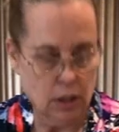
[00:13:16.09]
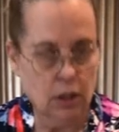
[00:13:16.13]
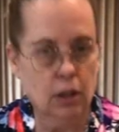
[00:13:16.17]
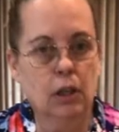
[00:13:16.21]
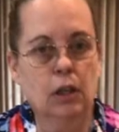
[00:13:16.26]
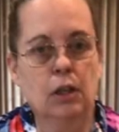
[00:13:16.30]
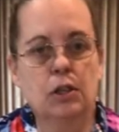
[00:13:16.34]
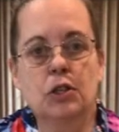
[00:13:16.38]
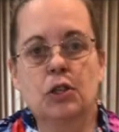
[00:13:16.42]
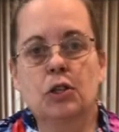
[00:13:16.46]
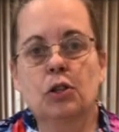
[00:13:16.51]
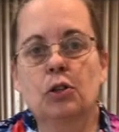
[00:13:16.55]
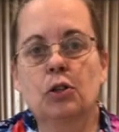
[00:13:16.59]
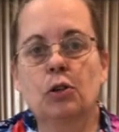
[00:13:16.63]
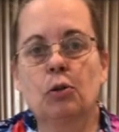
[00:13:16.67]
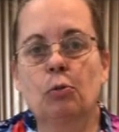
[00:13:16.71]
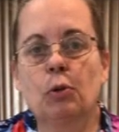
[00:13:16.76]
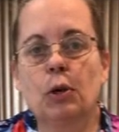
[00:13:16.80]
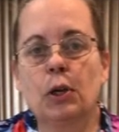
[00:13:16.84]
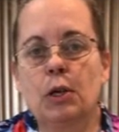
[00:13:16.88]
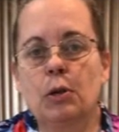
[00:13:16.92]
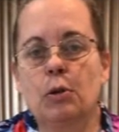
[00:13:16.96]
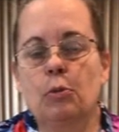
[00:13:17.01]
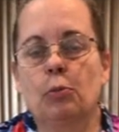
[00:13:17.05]
until you're
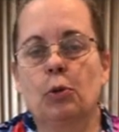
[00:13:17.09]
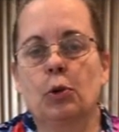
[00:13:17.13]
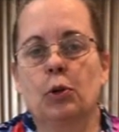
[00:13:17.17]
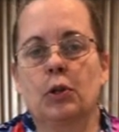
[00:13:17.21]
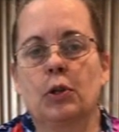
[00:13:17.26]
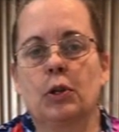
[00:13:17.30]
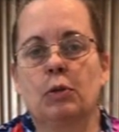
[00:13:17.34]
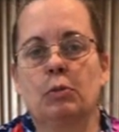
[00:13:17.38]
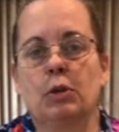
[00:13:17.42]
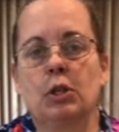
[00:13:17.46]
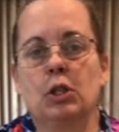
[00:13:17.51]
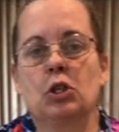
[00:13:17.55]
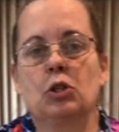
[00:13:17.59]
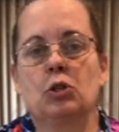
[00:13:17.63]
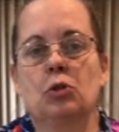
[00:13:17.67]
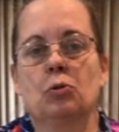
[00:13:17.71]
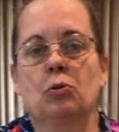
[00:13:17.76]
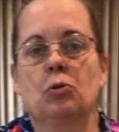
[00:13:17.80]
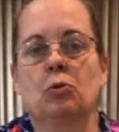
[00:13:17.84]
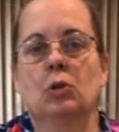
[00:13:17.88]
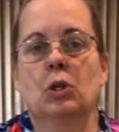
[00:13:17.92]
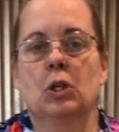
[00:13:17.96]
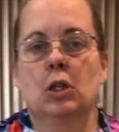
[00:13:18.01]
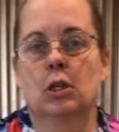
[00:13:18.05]
ready to put them into